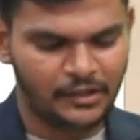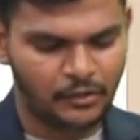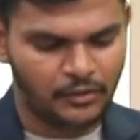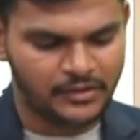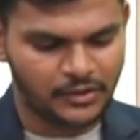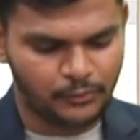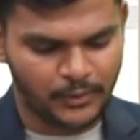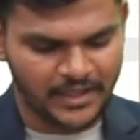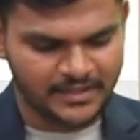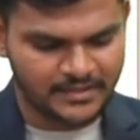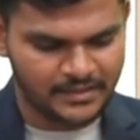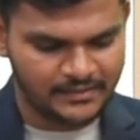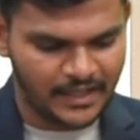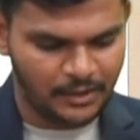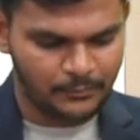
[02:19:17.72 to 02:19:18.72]
all the
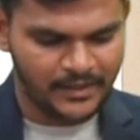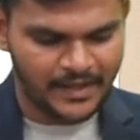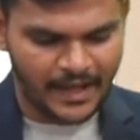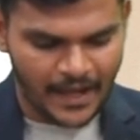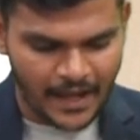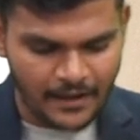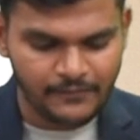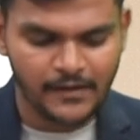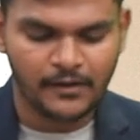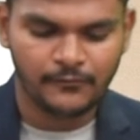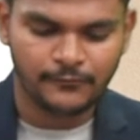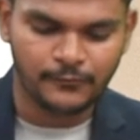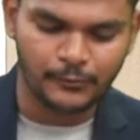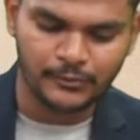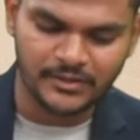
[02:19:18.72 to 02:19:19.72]
question that we have
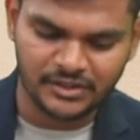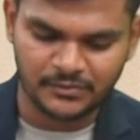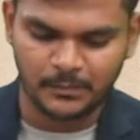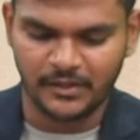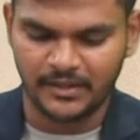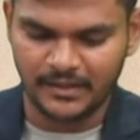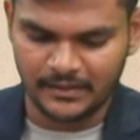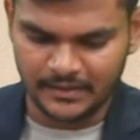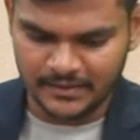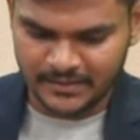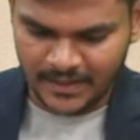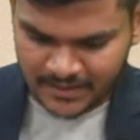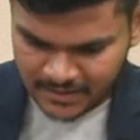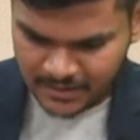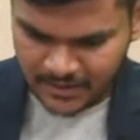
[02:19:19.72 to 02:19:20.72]
for this particular
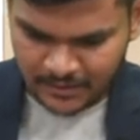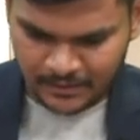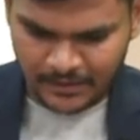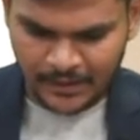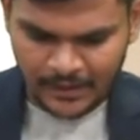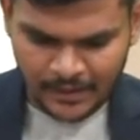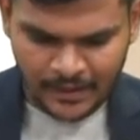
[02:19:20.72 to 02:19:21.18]
session.